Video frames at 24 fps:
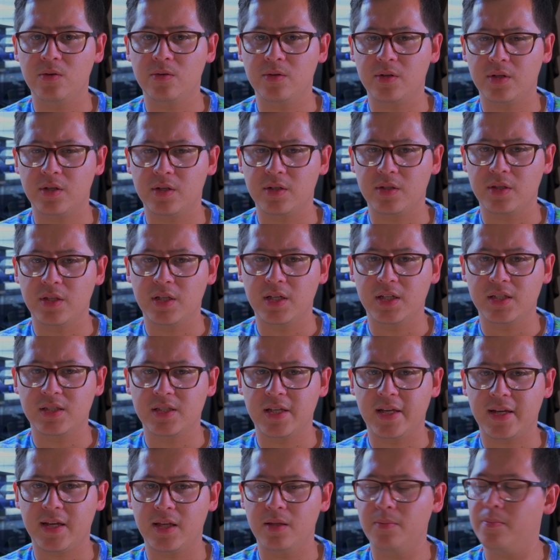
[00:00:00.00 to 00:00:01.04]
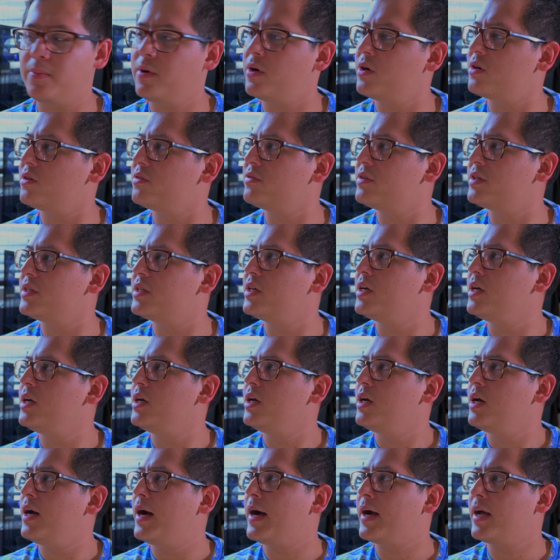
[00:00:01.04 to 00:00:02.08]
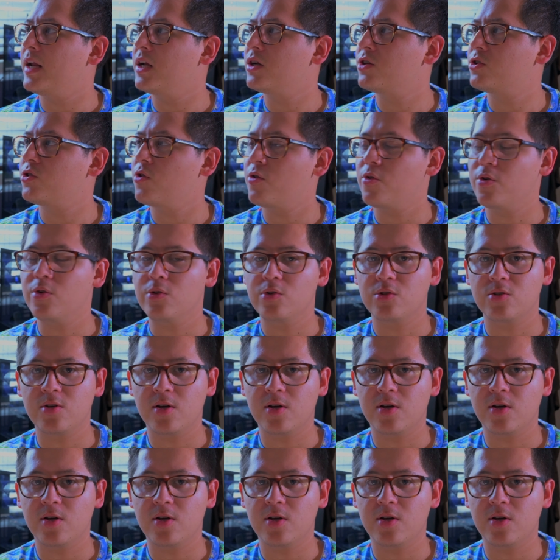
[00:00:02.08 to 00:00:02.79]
It's not really heavy.